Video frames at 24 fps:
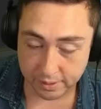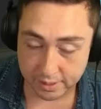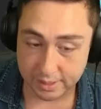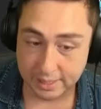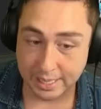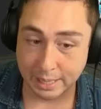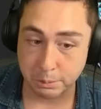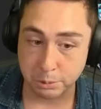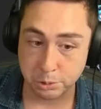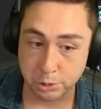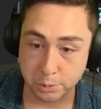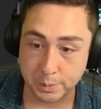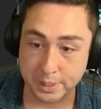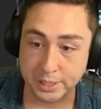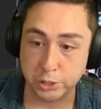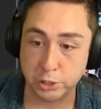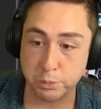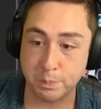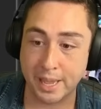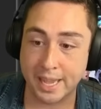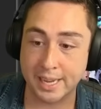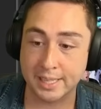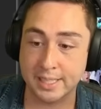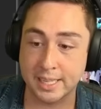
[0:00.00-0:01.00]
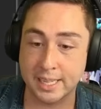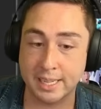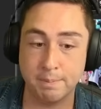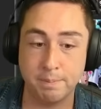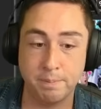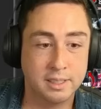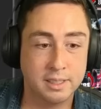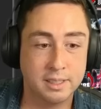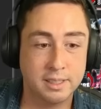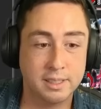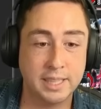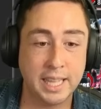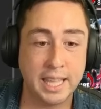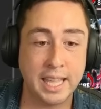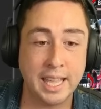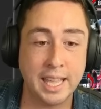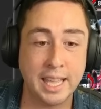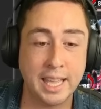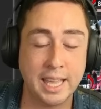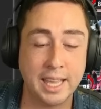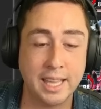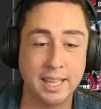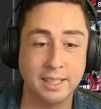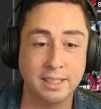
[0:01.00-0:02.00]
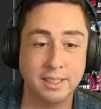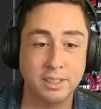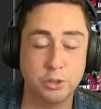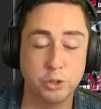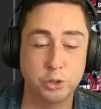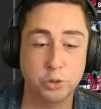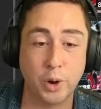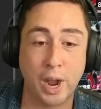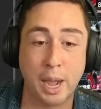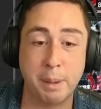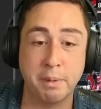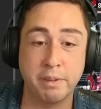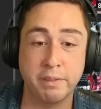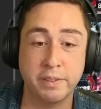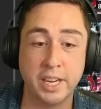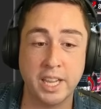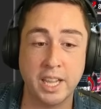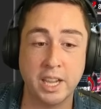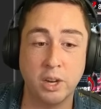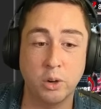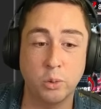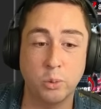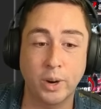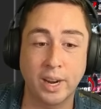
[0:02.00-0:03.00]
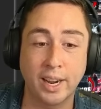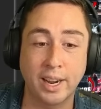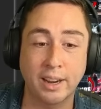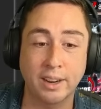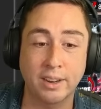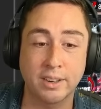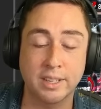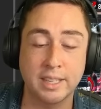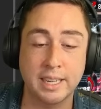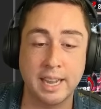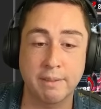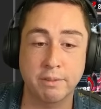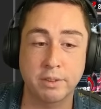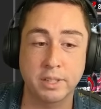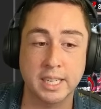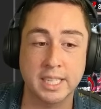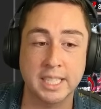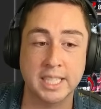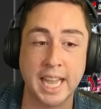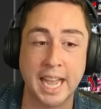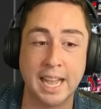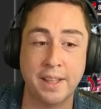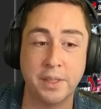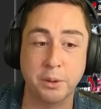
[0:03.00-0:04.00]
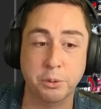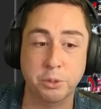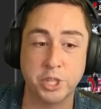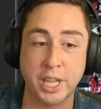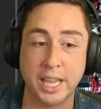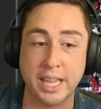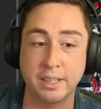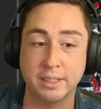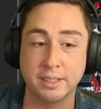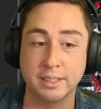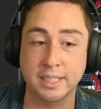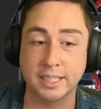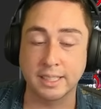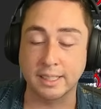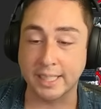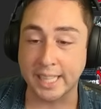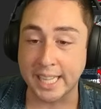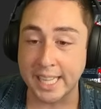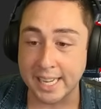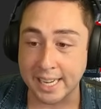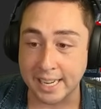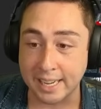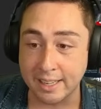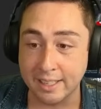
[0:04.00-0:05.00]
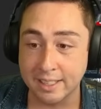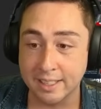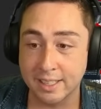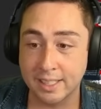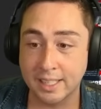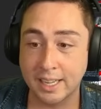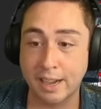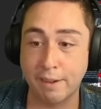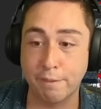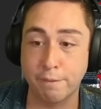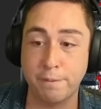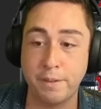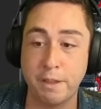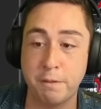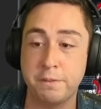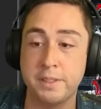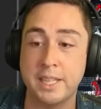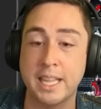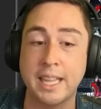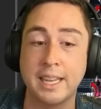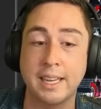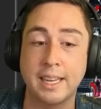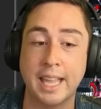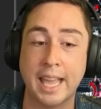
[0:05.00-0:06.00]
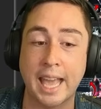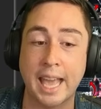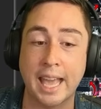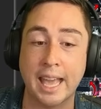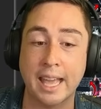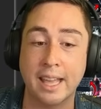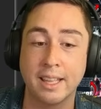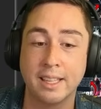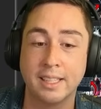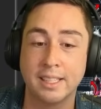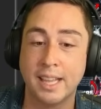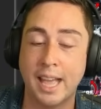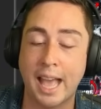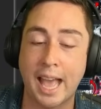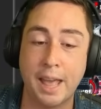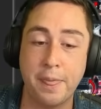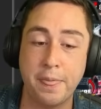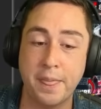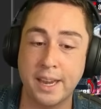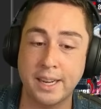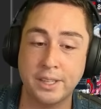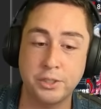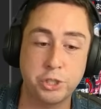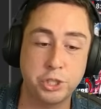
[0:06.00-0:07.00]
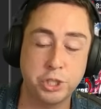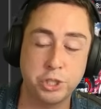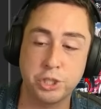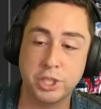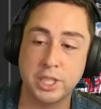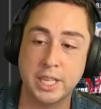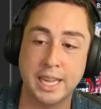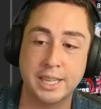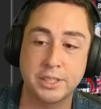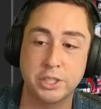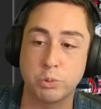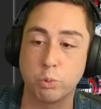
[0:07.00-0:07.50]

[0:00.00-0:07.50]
That was to be expected. The drama video where Neverness had their channel deleted got 15K, and then it just gets